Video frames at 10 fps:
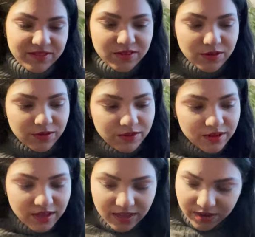so
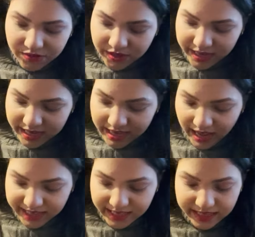really
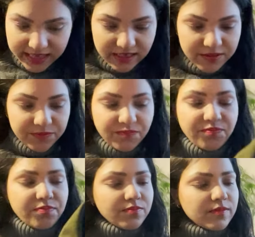liking it.
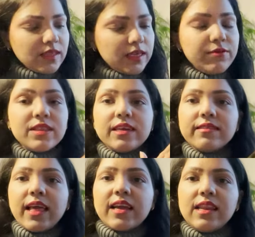Even there's
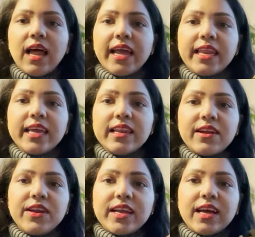like a lining in
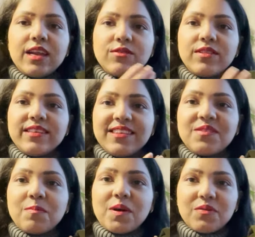green color, so this
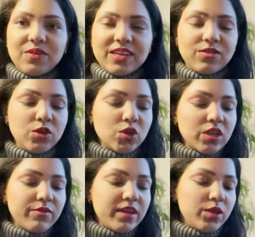is perfect. So
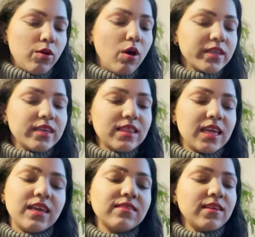usually when you order
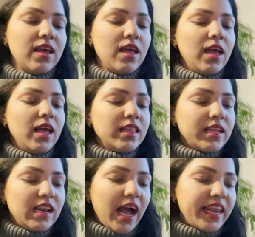things,
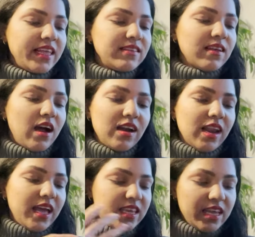the linings are
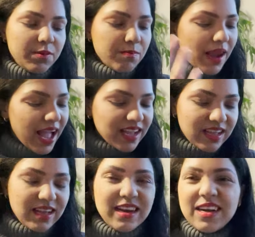like in black
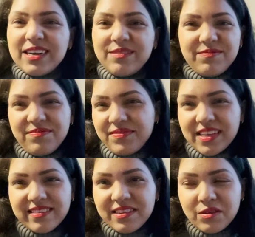color,
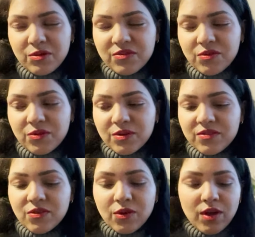doesn't look so good.
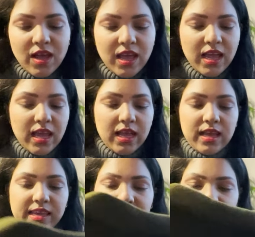So
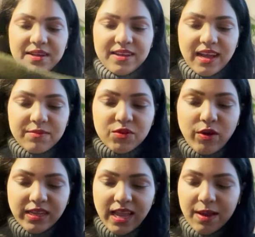yeah, I'm
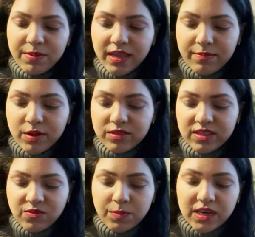quite happy about
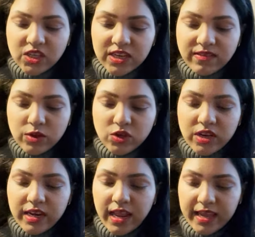this purchase.
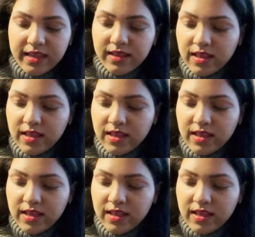Usually like